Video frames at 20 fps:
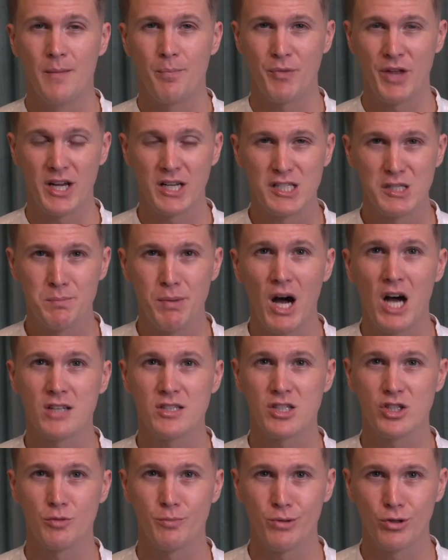that is
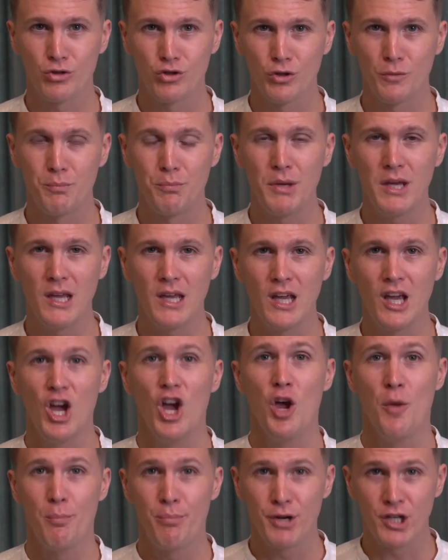possible to be
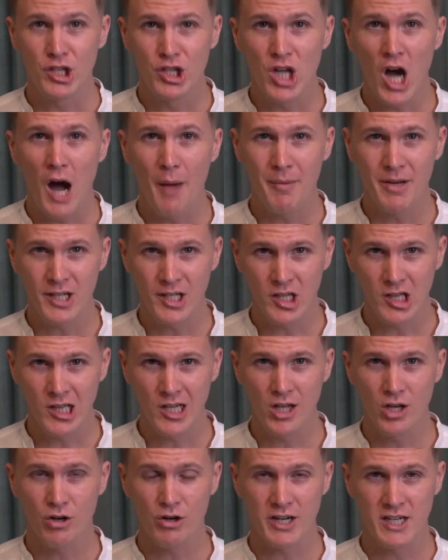predominantly
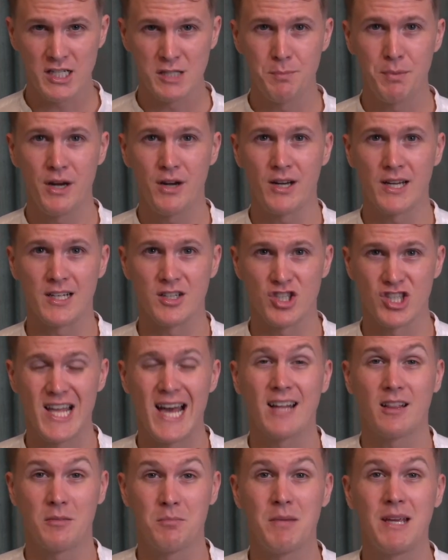your experience.
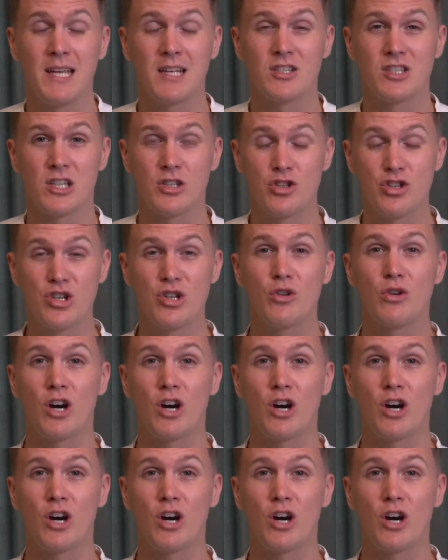That means that you